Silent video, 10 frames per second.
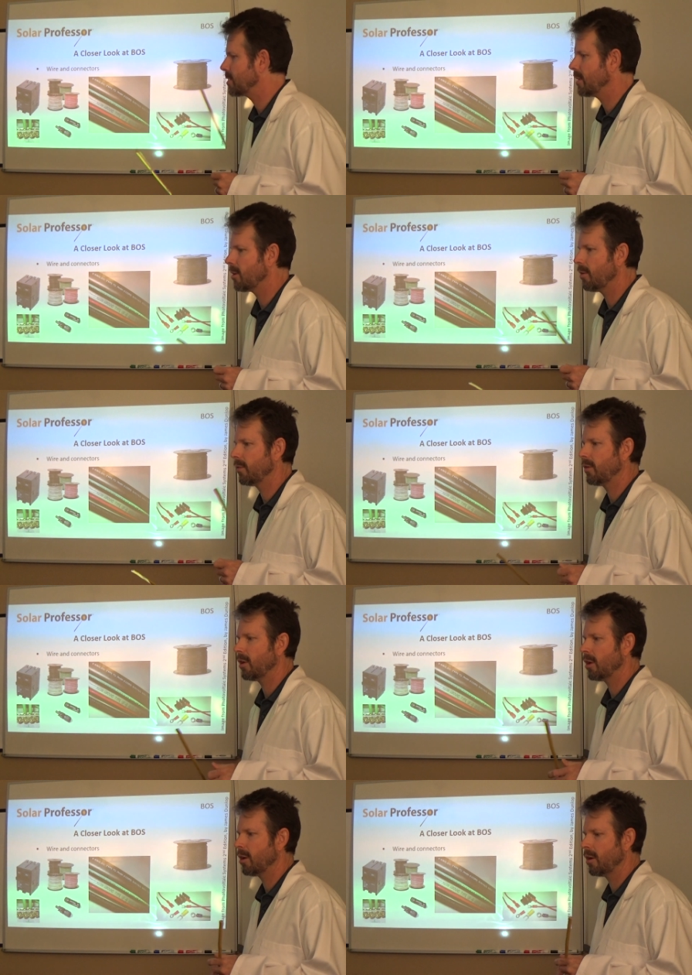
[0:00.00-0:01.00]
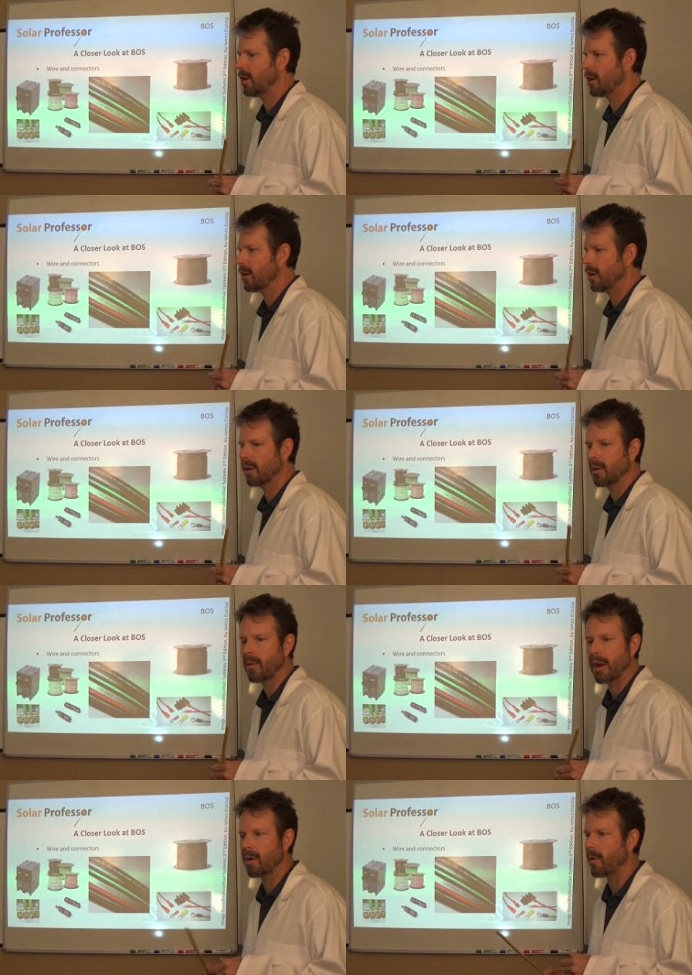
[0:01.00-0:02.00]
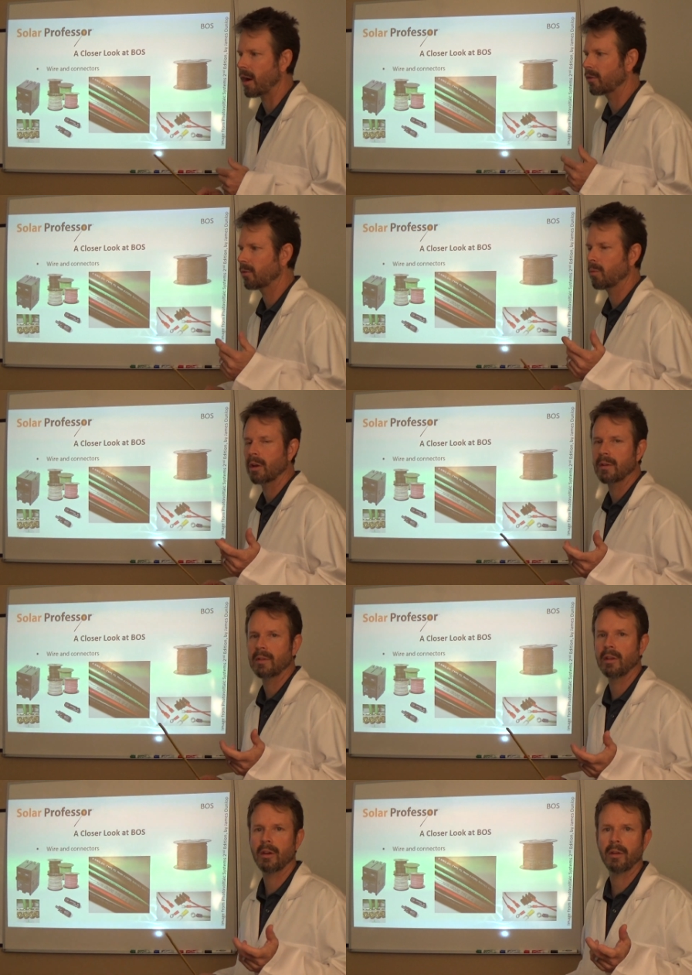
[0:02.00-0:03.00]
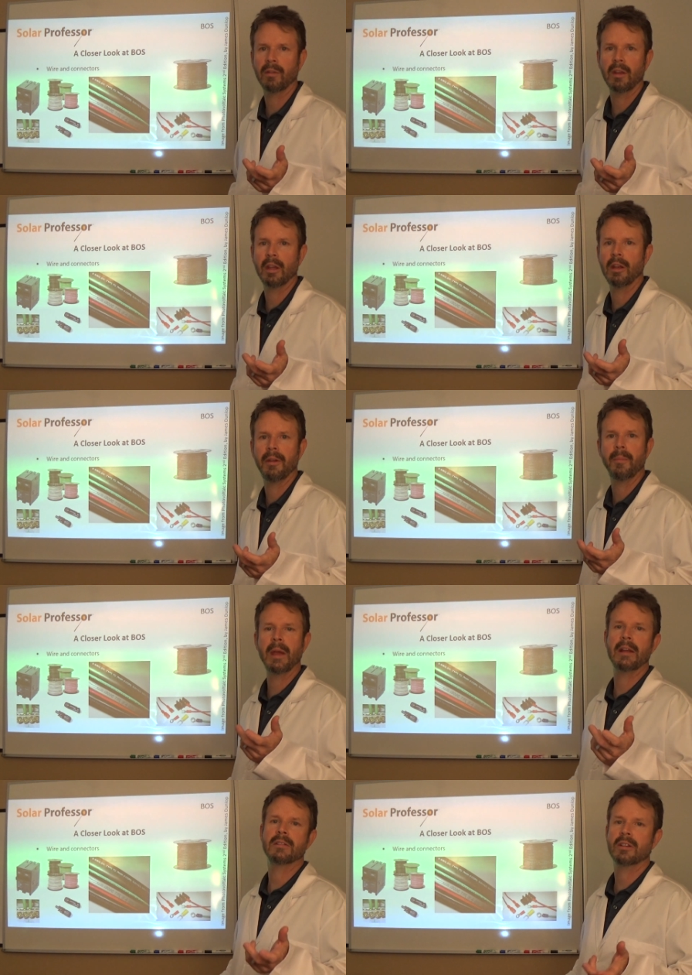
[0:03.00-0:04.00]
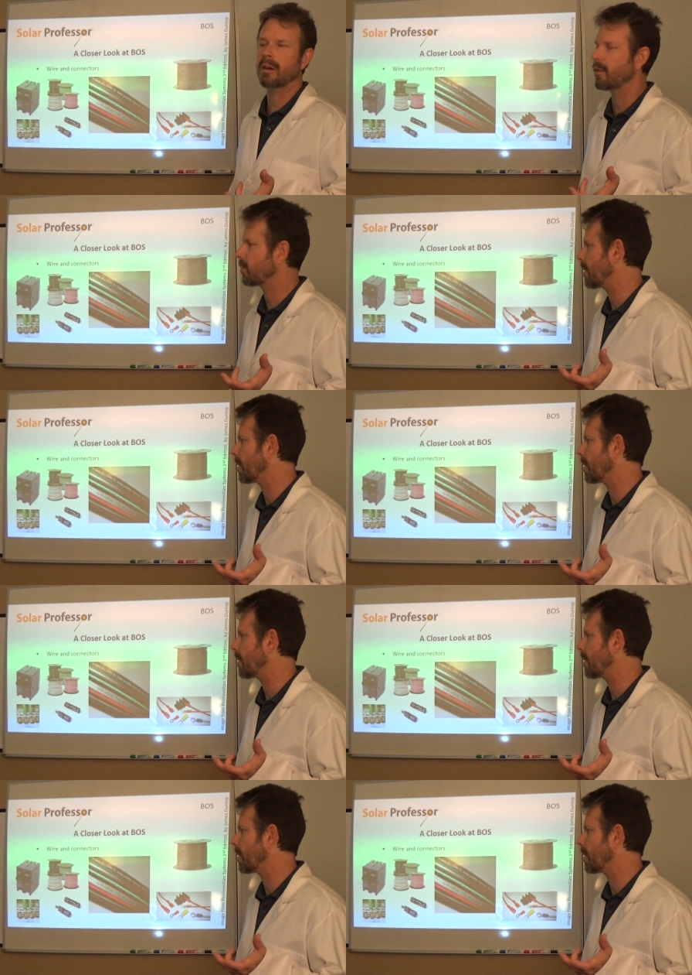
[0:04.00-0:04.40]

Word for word: see those in, uh, in combiner boxes. We're going to see those in main service